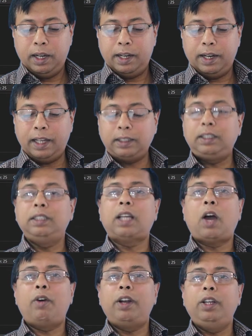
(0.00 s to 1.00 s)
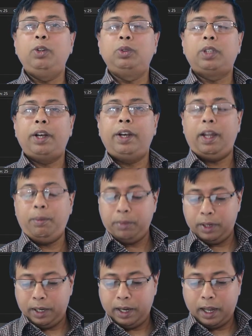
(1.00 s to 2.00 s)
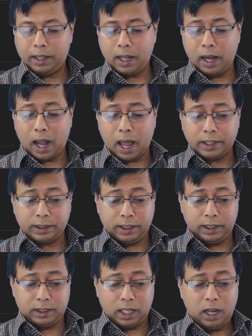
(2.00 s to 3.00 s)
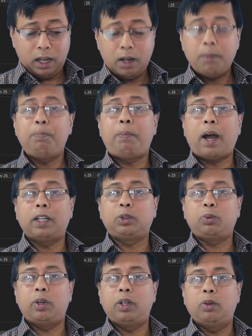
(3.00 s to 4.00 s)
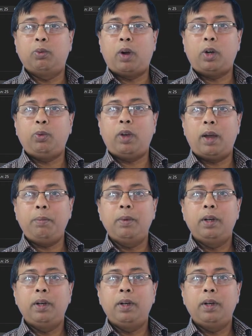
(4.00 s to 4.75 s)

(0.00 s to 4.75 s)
Next is our username, and the last is the password what we have